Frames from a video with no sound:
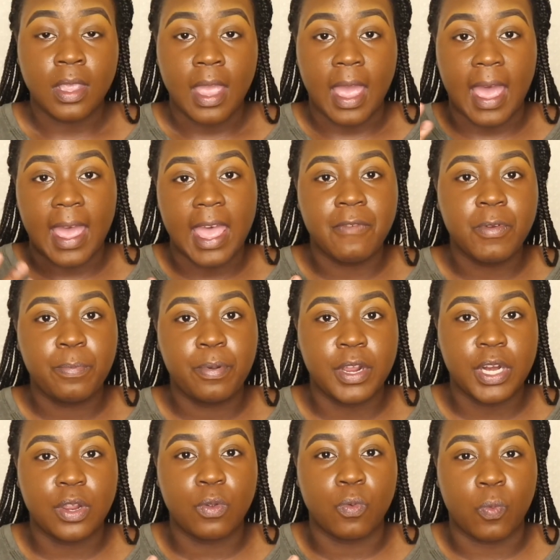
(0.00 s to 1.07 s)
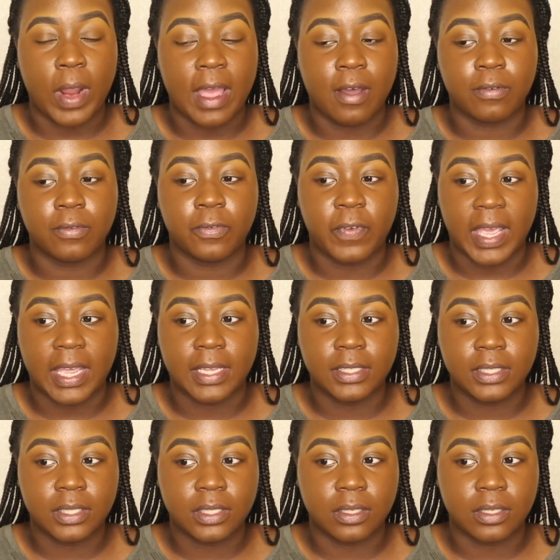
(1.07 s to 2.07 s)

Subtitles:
I have a pretty round face.